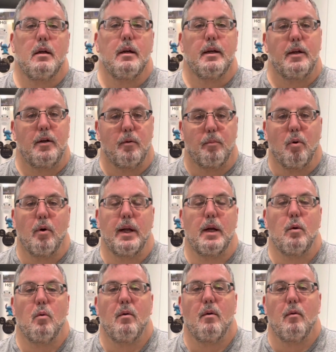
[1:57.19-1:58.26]
You're
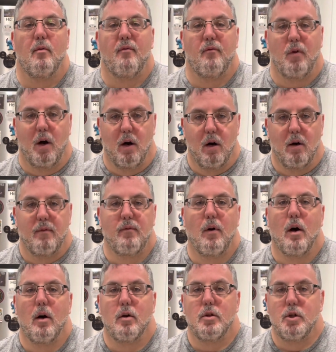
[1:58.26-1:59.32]
putting far,
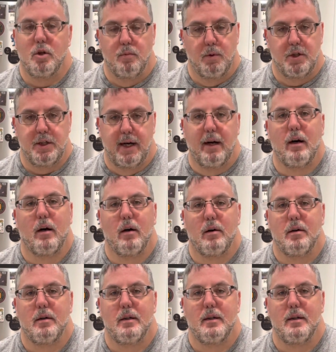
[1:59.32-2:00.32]
far too much air